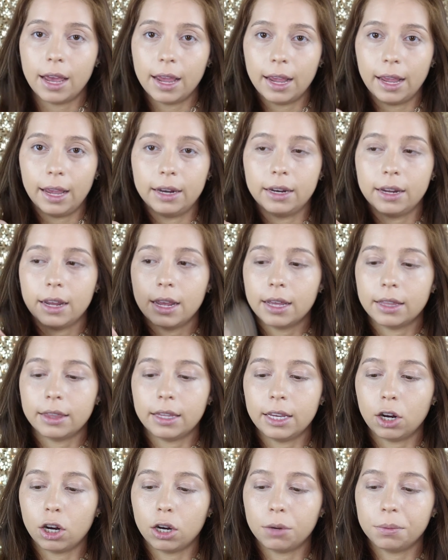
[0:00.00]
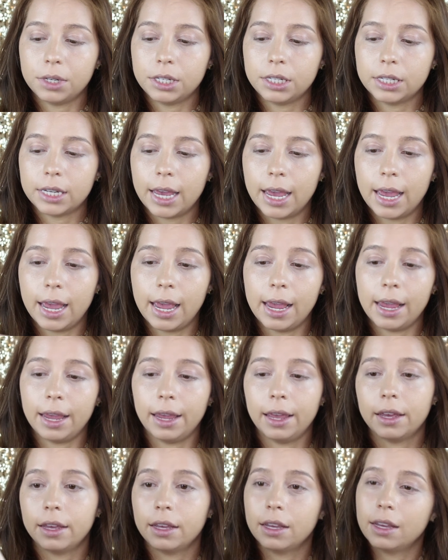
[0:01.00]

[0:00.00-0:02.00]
and the Urban Decay